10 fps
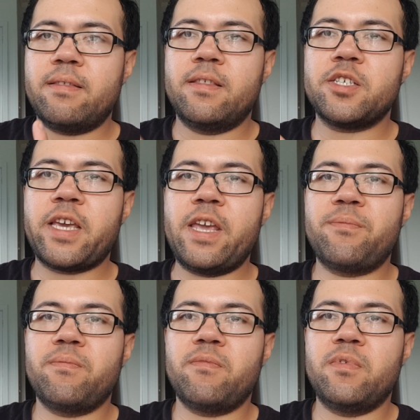this
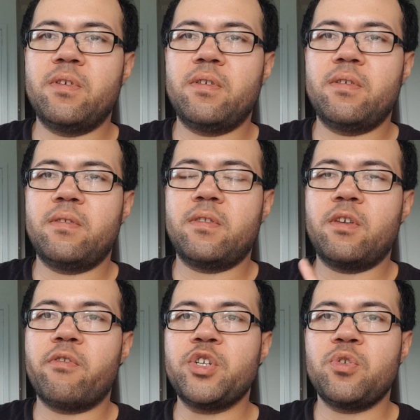game,
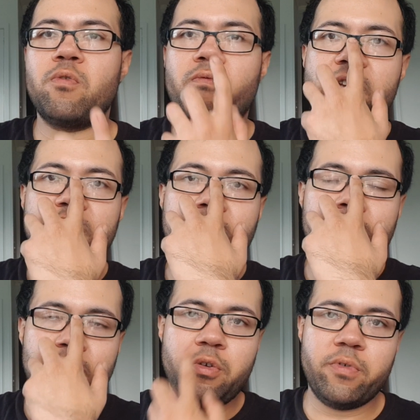the original Resident
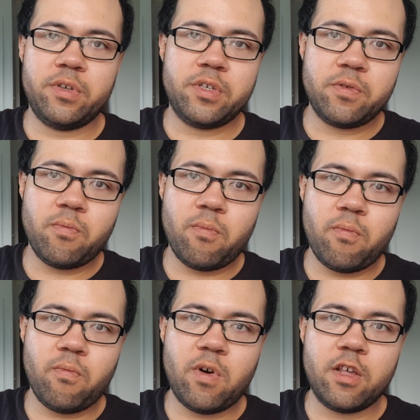Evil 2, was
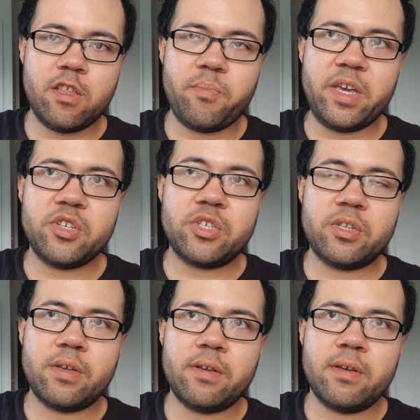one of the best
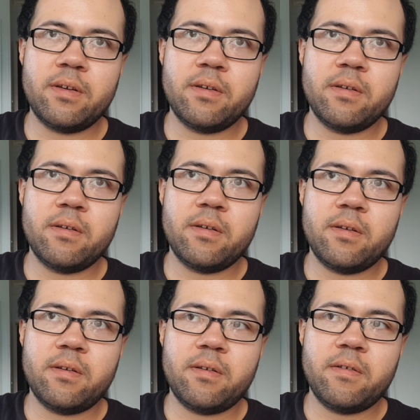
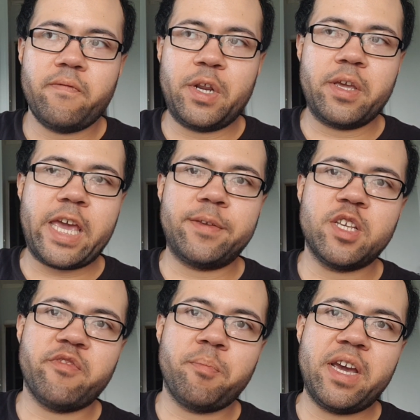video games
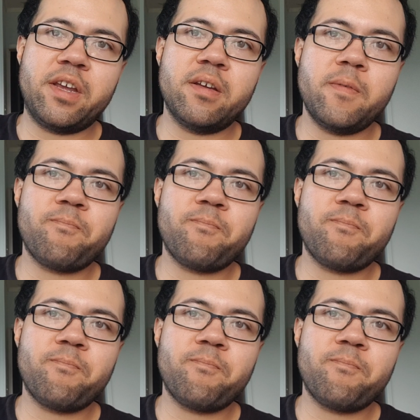ever made.